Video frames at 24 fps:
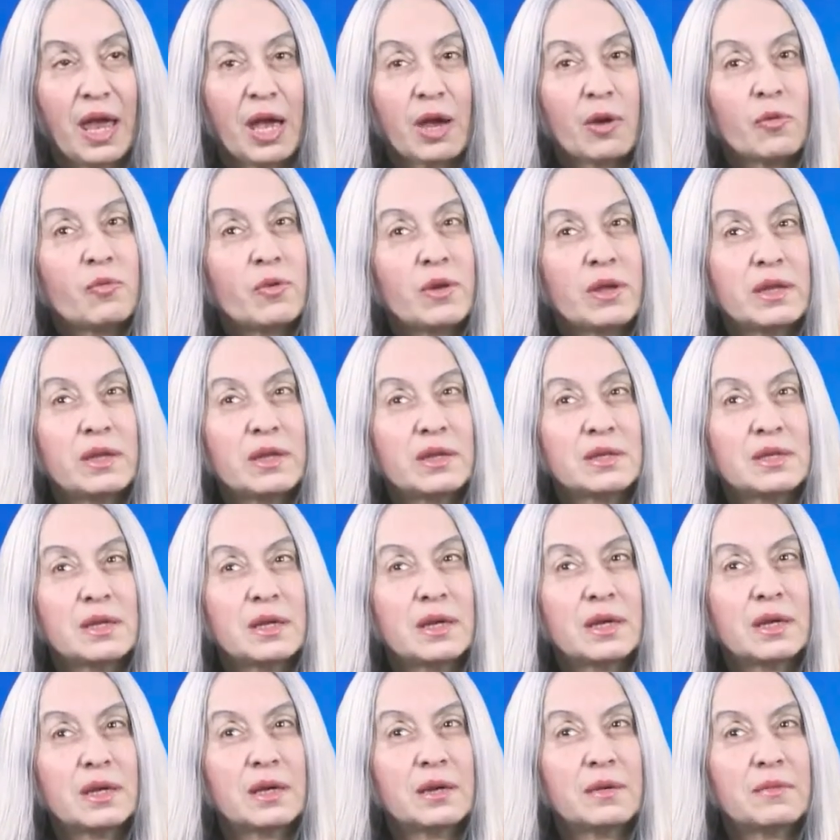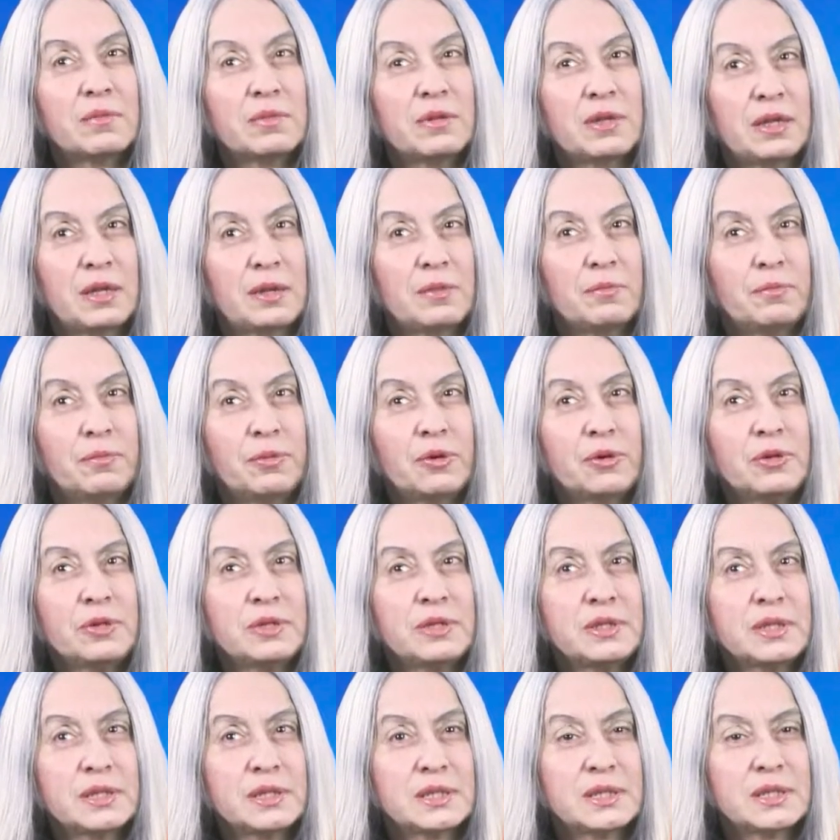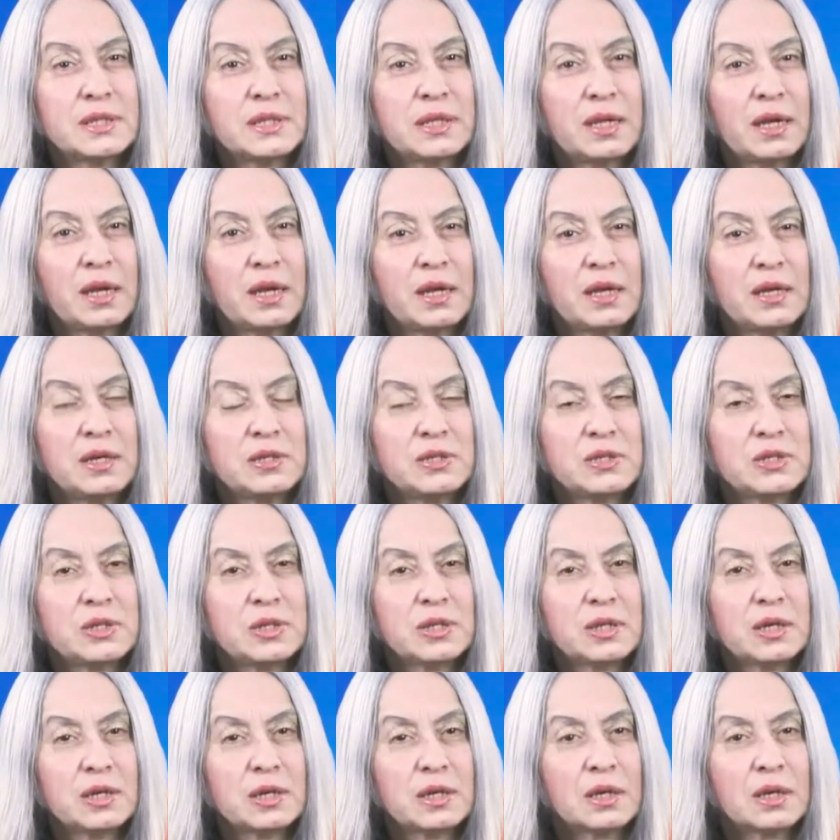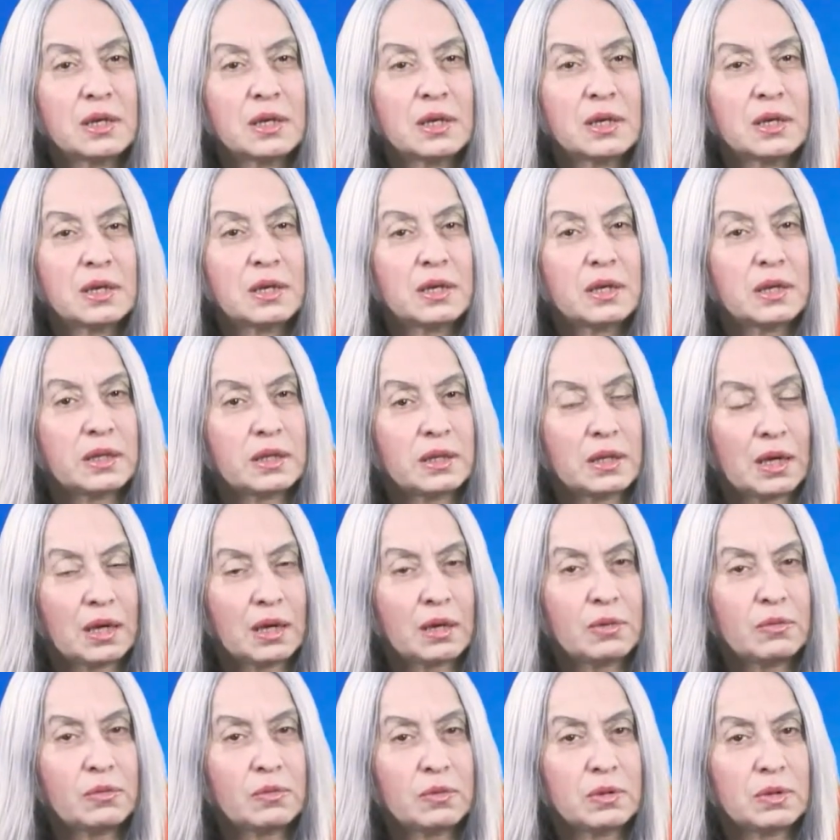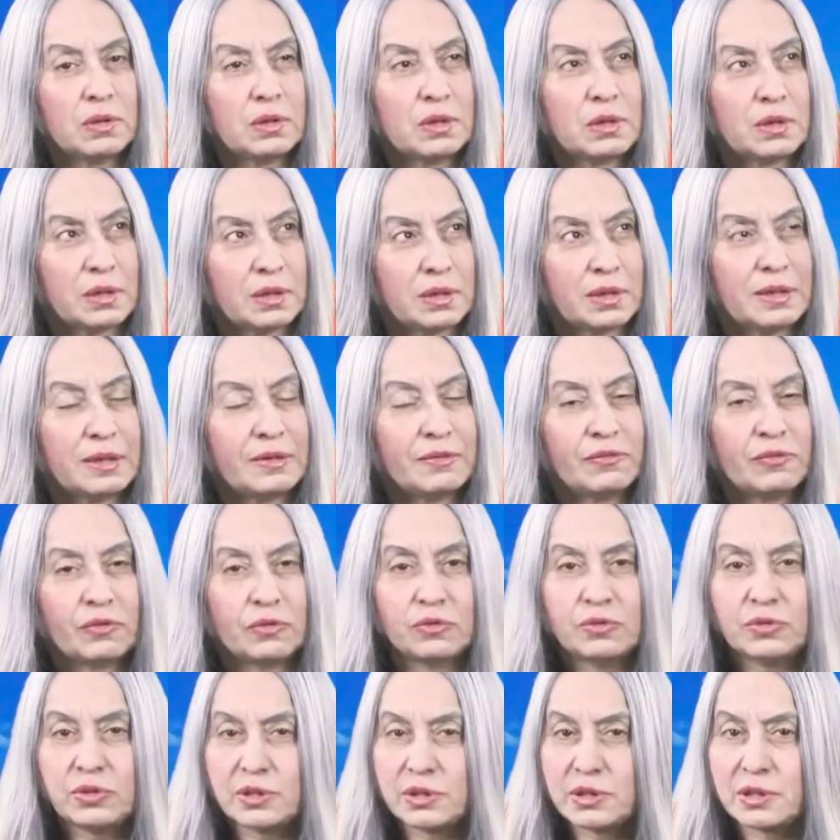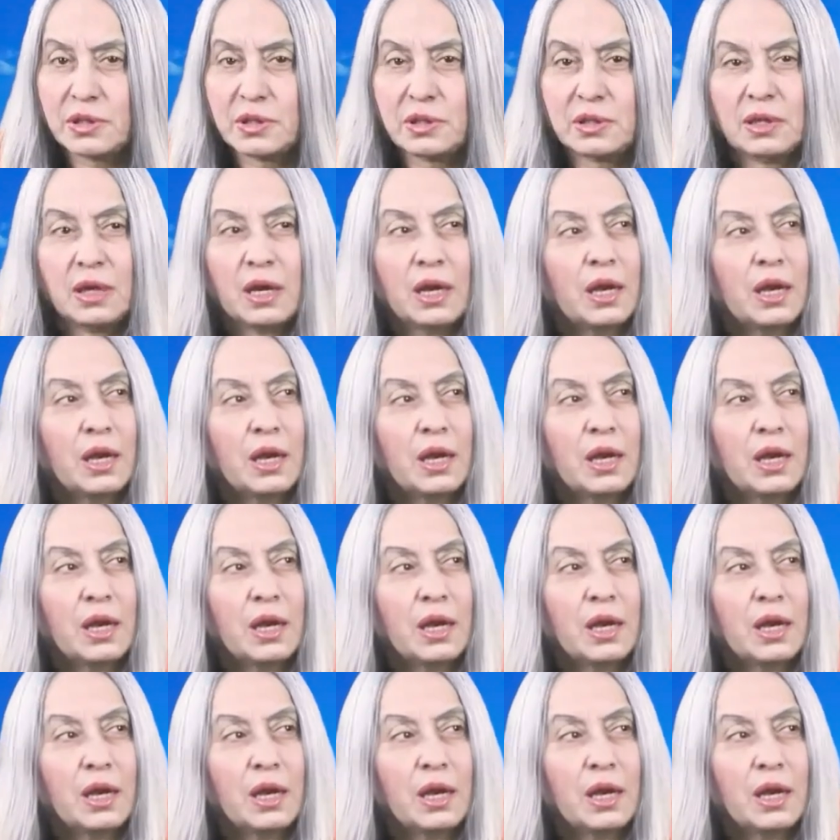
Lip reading: when an important stage in our evolution